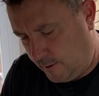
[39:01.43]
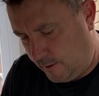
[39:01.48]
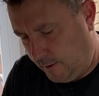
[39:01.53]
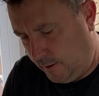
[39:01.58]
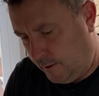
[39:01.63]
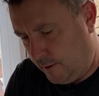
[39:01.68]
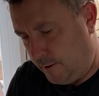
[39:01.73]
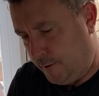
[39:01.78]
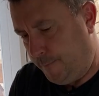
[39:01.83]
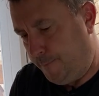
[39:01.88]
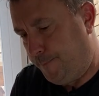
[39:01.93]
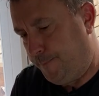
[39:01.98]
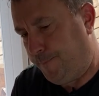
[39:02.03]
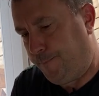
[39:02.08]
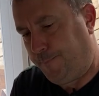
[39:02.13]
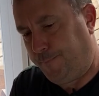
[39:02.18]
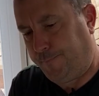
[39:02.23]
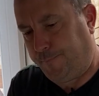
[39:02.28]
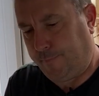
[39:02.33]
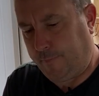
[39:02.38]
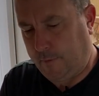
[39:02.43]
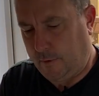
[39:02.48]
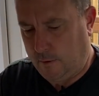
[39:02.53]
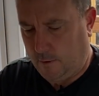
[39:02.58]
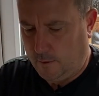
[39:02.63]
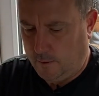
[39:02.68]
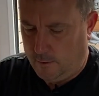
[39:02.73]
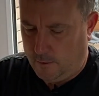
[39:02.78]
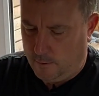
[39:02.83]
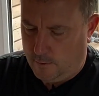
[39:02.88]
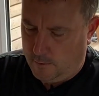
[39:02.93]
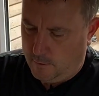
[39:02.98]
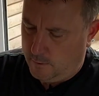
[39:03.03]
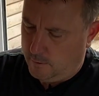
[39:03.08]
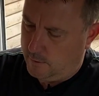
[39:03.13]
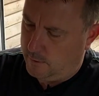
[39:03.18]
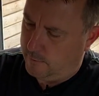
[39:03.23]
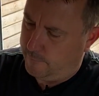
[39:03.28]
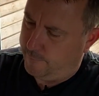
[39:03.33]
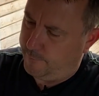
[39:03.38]
you go.
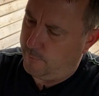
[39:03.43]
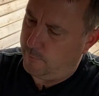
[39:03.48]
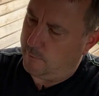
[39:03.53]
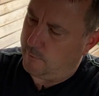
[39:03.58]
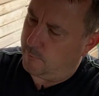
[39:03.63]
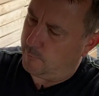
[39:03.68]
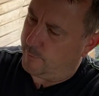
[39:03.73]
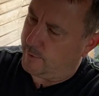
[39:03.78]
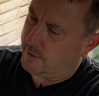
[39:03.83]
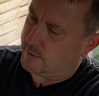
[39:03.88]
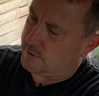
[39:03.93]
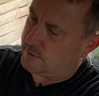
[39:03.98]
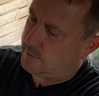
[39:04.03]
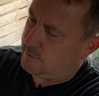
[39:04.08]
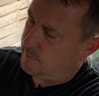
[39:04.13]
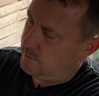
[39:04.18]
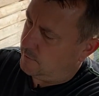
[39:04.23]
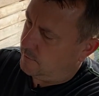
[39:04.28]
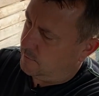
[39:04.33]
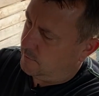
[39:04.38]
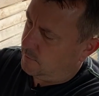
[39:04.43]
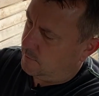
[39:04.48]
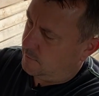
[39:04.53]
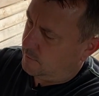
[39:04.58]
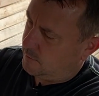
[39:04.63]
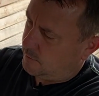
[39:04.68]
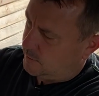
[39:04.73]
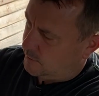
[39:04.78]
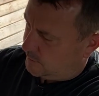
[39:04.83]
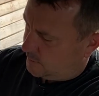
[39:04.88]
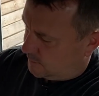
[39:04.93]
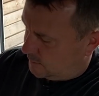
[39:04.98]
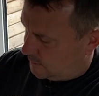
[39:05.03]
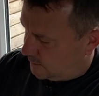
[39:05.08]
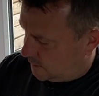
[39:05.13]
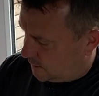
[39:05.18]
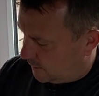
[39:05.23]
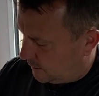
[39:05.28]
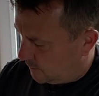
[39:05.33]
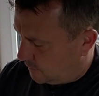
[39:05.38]
Yeah, a few little bits
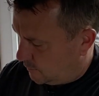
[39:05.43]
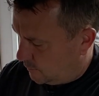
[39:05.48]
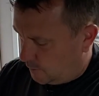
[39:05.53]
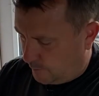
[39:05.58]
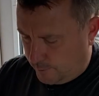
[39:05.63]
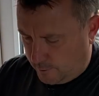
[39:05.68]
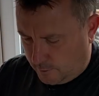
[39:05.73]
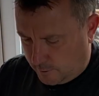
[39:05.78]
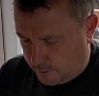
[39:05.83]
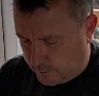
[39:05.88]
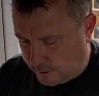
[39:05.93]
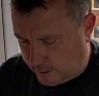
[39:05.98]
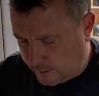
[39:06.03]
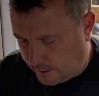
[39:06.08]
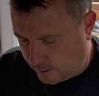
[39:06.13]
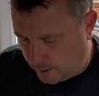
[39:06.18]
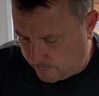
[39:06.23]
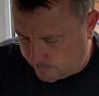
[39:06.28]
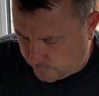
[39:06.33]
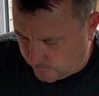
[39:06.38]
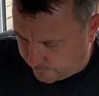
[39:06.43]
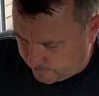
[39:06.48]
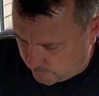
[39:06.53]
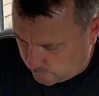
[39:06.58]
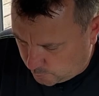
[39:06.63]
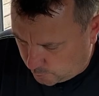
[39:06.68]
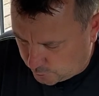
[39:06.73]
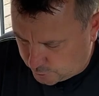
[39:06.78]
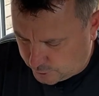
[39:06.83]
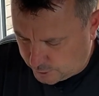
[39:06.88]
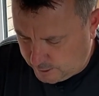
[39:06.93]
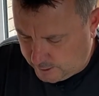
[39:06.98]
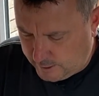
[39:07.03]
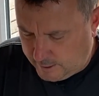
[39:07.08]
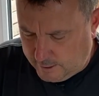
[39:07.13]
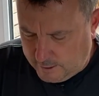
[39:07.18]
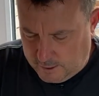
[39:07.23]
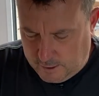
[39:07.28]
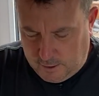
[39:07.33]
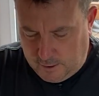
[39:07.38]
stick to it, but like I say, that comes off in the wash.
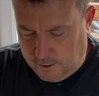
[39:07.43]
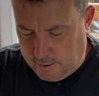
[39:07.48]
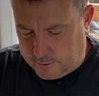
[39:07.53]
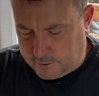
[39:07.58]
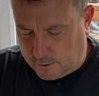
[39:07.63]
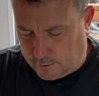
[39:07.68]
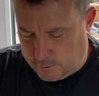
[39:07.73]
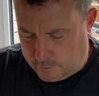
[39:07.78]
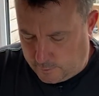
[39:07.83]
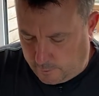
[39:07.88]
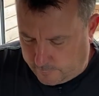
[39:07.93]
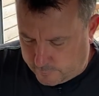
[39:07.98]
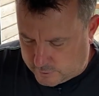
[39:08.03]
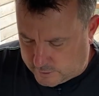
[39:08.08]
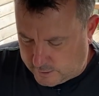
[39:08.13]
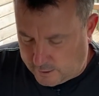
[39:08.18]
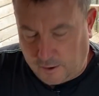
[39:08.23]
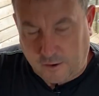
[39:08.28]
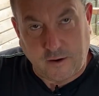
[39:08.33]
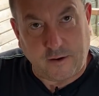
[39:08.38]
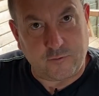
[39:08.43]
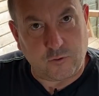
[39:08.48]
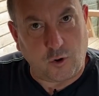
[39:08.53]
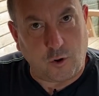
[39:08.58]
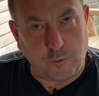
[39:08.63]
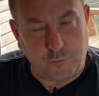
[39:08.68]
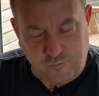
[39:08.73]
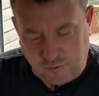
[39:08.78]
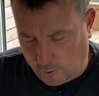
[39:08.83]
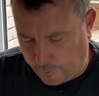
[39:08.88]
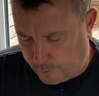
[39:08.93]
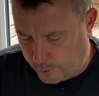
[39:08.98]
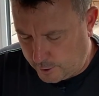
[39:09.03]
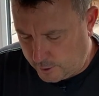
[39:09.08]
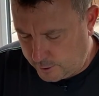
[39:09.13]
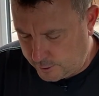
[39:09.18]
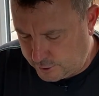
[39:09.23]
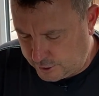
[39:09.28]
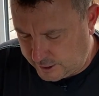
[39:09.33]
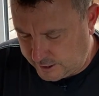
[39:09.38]
So obviously I haven't got a proper
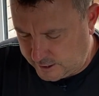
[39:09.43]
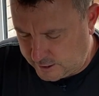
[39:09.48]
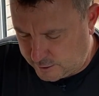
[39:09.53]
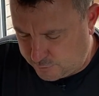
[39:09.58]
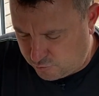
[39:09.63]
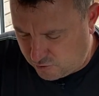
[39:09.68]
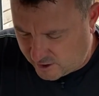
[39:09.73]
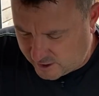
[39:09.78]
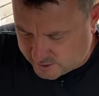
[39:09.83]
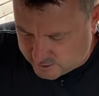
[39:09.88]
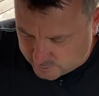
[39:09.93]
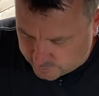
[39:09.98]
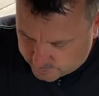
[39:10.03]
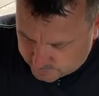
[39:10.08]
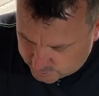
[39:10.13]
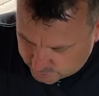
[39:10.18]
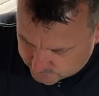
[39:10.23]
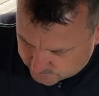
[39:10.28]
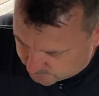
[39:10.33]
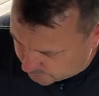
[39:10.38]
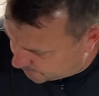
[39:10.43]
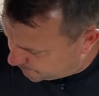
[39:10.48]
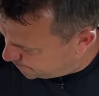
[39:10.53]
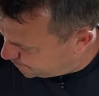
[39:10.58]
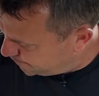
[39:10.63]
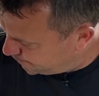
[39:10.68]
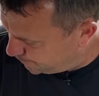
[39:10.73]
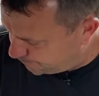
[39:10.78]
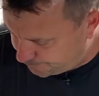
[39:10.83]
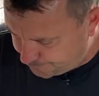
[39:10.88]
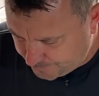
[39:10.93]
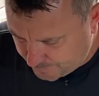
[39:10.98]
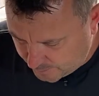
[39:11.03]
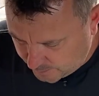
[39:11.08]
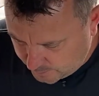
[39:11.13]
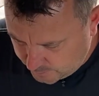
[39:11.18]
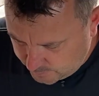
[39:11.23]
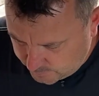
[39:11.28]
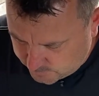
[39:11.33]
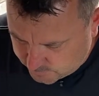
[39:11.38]
cheese press, so it does
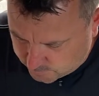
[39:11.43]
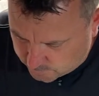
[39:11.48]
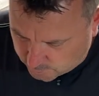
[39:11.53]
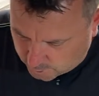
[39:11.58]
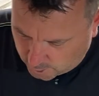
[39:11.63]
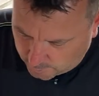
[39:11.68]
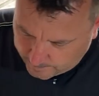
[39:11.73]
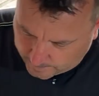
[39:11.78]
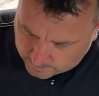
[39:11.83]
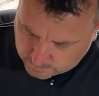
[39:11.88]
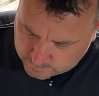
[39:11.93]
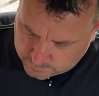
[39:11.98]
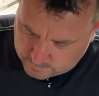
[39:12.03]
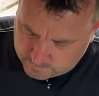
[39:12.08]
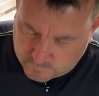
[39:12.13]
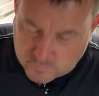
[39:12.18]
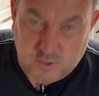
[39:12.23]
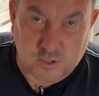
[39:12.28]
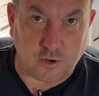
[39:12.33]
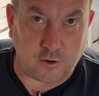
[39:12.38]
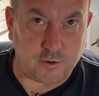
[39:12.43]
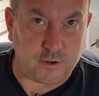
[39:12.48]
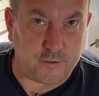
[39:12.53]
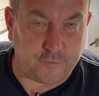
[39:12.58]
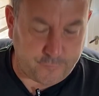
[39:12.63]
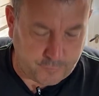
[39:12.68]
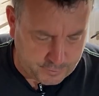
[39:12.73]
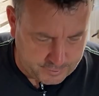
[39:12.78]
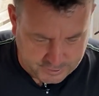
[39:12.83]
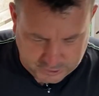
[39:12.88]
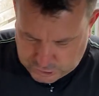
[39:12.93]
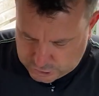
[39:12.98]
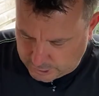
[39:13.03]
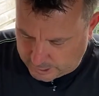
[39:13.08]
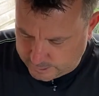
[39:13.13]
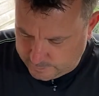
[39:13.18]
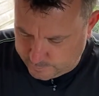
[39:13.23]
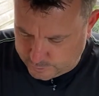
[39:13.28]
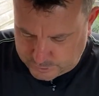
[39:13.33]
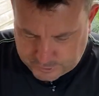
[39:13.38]
sort of come out slightly funny
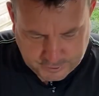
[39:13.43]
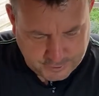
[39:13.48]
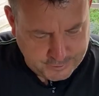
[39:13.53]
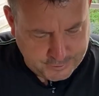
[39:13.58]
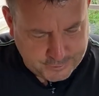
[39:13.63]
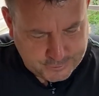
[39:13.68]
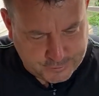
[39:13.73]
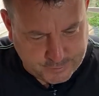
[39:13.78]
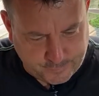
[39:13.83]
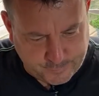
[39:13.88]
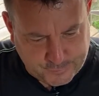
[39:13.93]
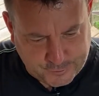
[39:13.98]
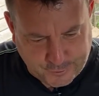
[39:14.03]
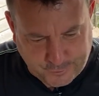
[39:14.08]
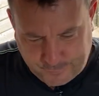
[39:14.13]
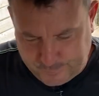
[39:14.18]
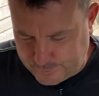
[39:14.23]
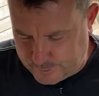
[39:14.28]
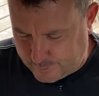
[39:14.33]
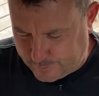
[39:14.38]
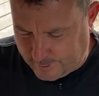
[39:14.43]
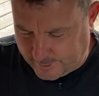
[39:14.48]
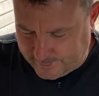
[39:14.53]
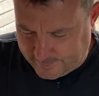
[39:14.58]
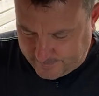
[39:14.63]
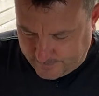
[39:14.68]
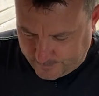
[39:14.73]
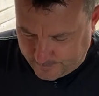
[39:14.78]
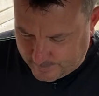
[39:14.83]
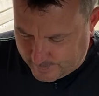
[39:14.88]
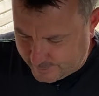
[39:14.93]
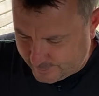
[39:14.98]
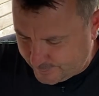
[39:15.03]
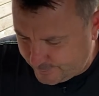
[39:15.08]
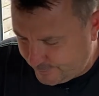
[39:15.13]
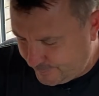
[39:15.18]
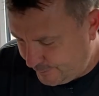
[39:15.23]
shapes sometimes, depending on where the